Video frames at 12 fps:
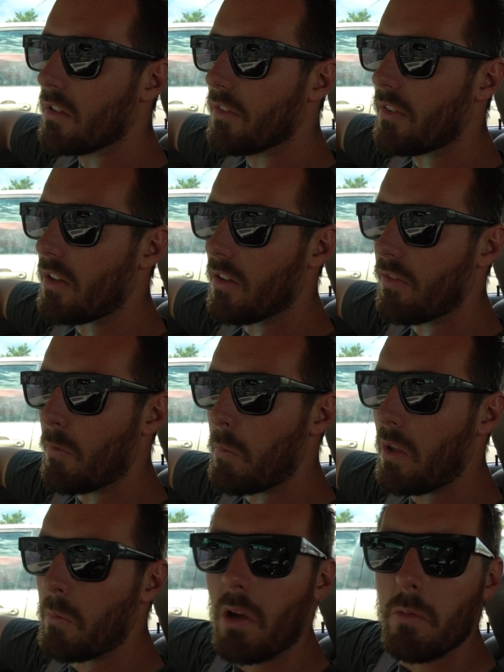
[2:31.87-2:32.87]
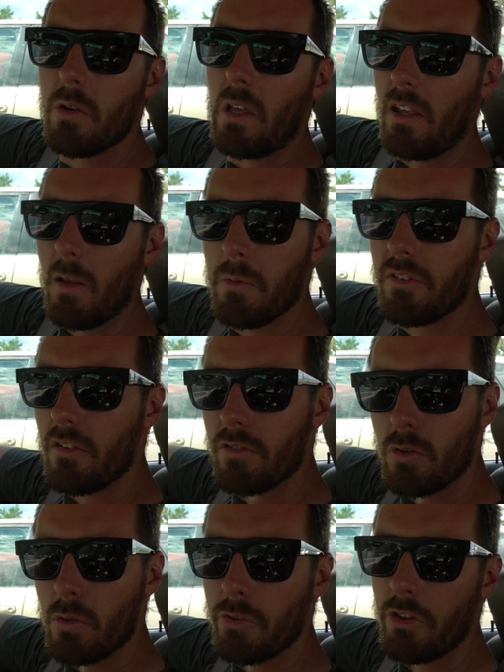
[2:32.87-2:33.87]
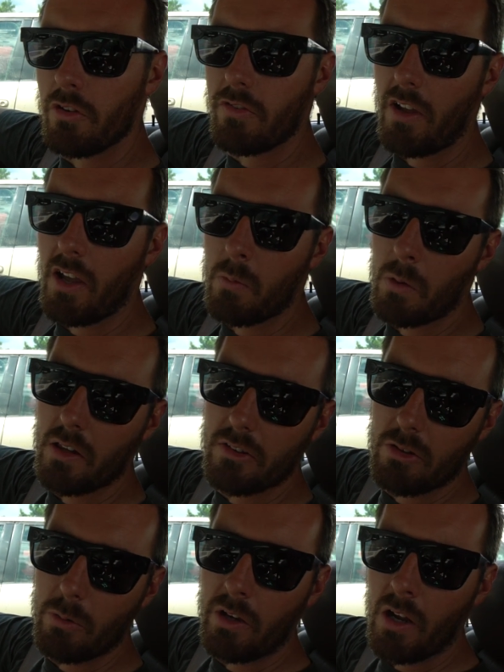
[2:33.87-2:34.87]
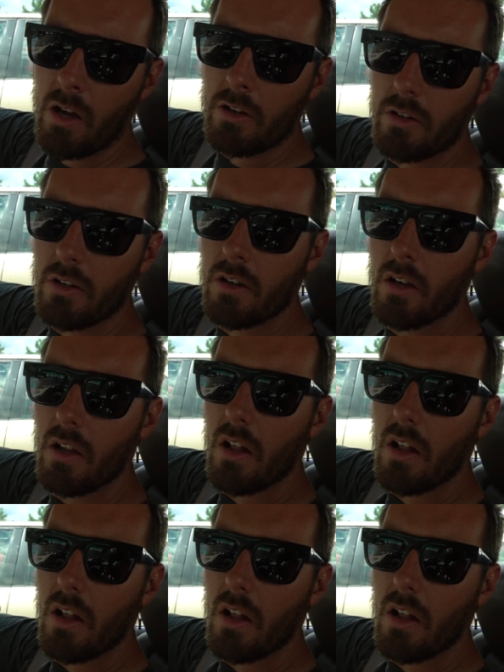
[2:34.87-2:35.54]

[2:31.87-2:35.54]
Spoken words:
see if a BMW can keep itself cool with no fan while it's doing 100.